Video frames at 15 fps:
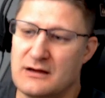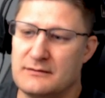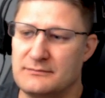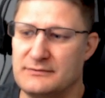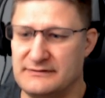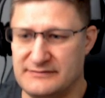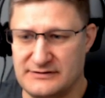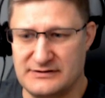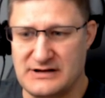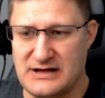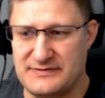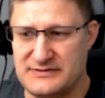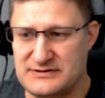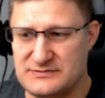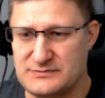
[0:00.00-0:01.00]
Believe it or
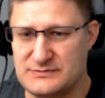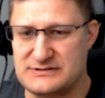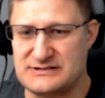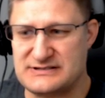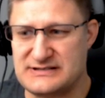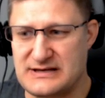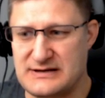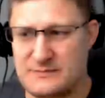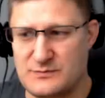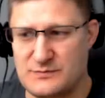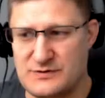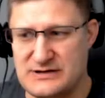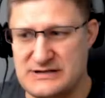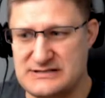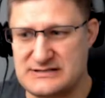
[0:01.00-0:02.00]
not, this was the same
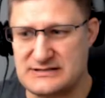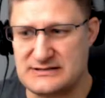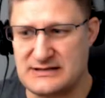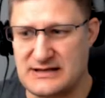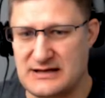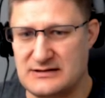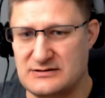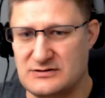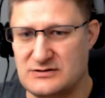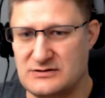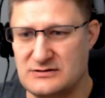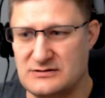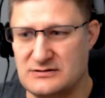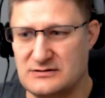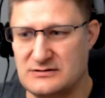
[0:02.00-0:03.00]
reason that
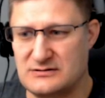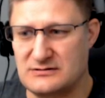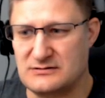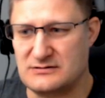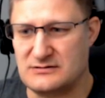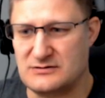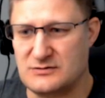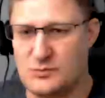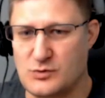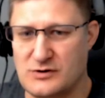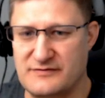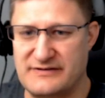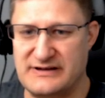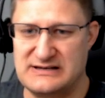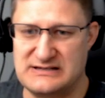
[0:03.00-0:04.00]
the War
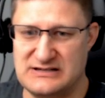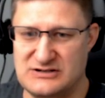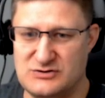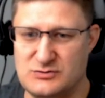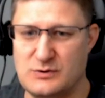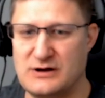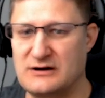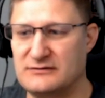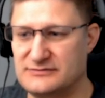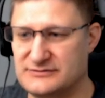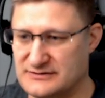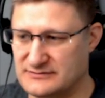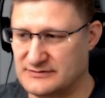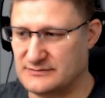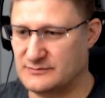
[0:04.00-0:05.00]
of 1812.
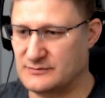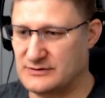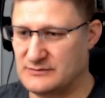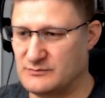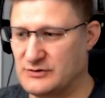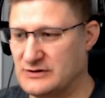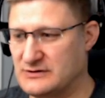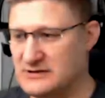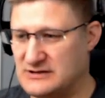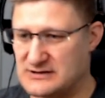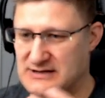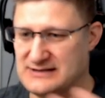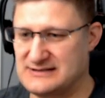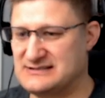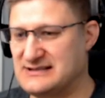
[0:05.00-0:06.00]
So when the
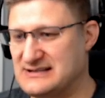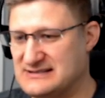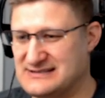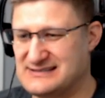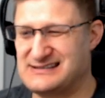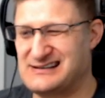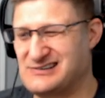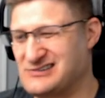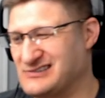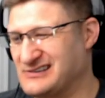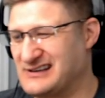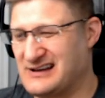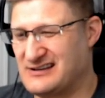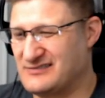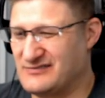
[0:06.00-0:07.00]
United States essentially
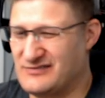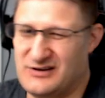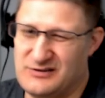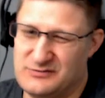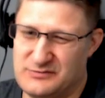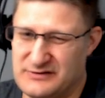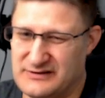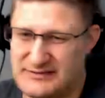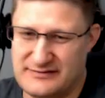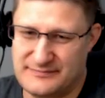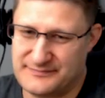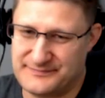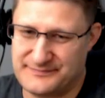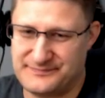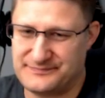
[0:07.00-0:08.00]
got involved with,
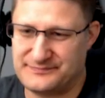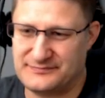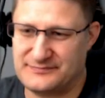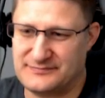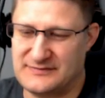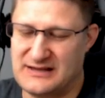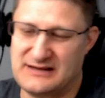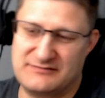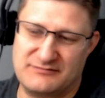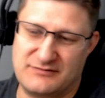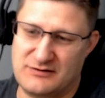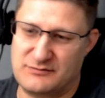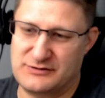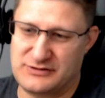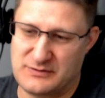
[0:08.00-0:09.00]
not
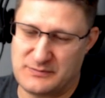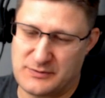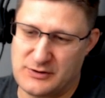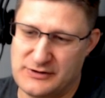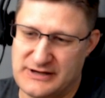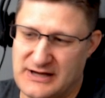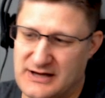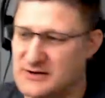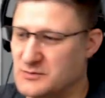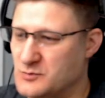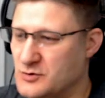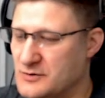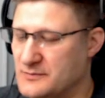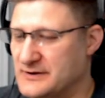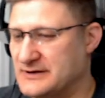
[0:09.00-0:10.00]
involved with Napoleonic
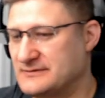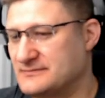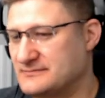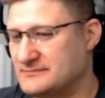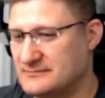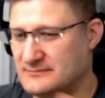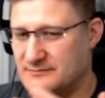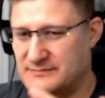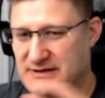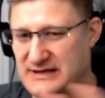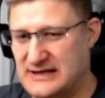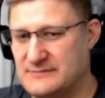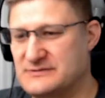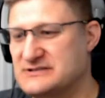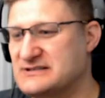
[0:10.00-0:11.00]
War, but
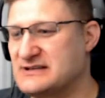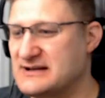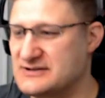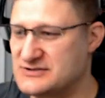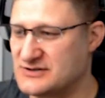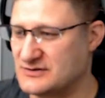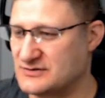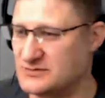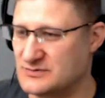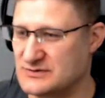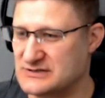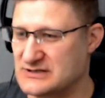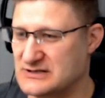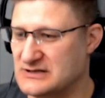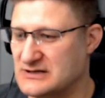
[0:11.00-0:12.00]
became a sideshow
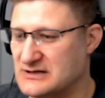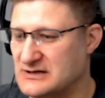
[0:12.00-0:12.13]
towards it.